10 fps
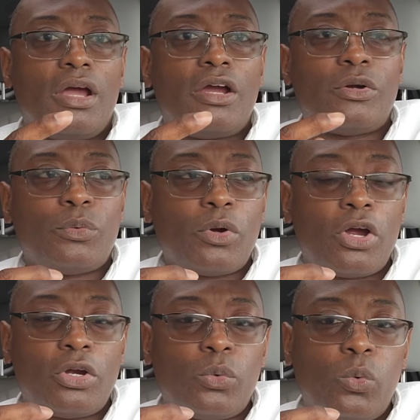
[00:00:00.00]

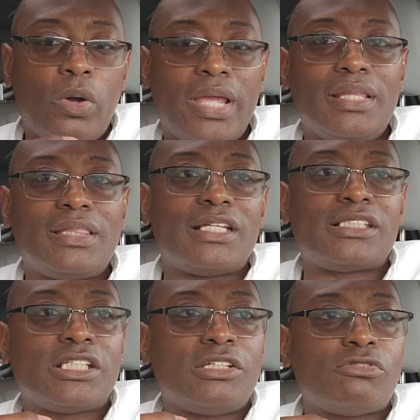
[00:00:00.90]
her way
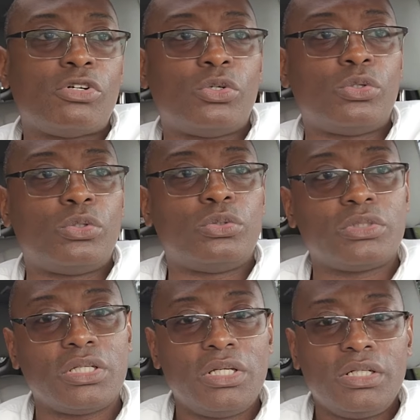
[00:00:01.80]
that she
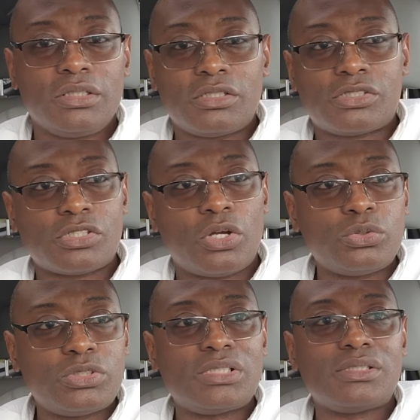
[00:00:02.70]
ruled the
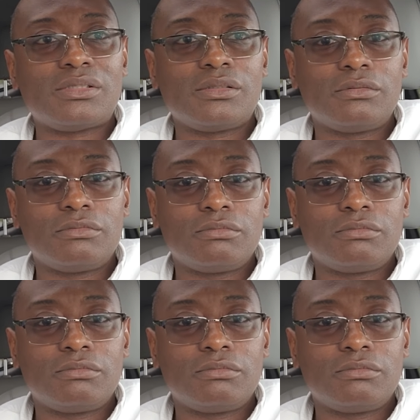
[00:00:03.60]
soldiers,